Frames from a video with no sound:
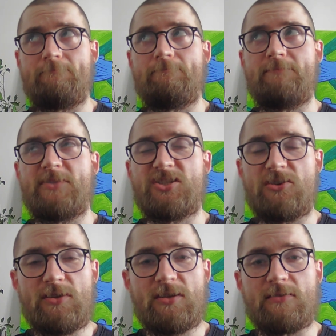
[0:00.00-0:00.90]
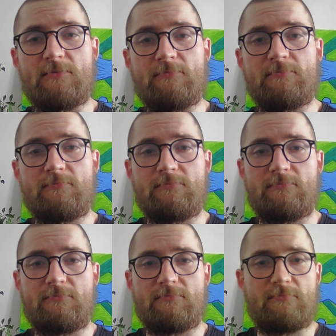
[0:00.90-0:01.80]
certain
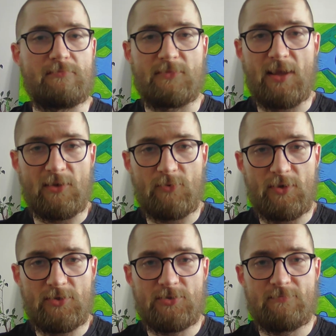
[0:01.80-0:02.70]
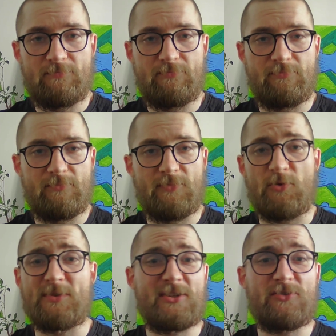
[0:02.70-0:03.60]
language,
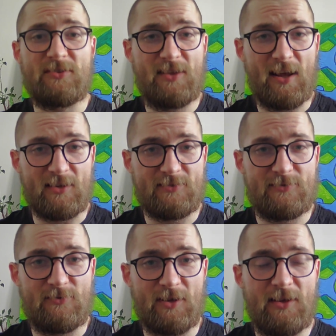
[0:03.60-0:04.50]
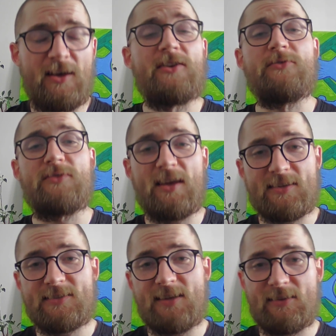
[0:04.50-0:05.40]
from a certain text, You take
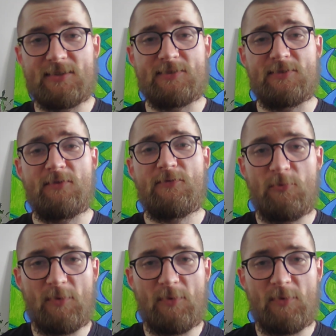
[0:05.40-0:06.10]
a sentence from a